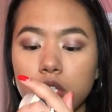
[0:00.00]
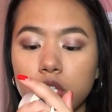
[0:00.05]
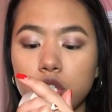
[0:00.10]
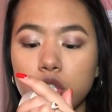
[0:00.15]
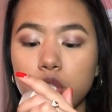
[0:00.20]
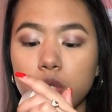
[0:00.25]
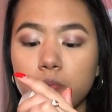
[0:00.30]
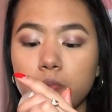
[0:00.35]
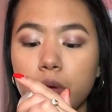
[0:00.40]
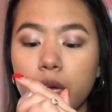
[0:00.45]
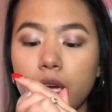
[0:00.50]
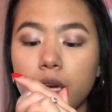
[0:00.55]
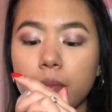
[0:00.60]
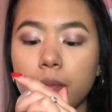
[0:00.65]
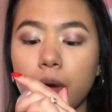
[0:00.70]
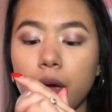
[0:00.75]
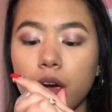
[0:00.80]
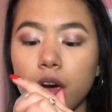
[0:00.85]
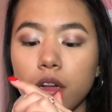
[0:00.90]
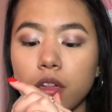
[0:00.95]
just bake
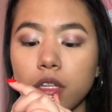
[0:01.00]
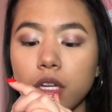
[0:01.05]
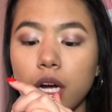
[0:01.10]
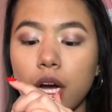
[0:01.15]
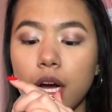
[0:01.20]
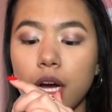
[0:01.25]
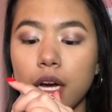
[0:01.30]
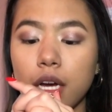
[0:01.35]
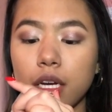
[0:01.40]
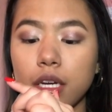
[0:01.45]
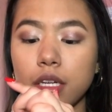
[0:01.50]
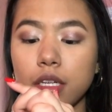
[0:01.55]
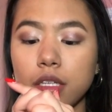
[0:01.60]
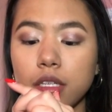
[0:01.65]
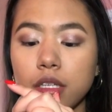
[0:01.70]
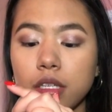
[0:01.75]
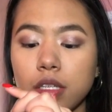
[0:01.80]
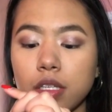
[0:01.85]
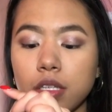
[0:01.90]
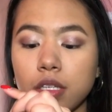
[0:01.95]
my under
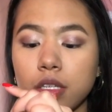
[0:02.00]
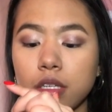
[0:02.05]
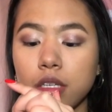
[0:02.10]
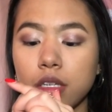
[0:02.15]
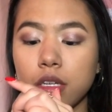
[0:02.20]
eyes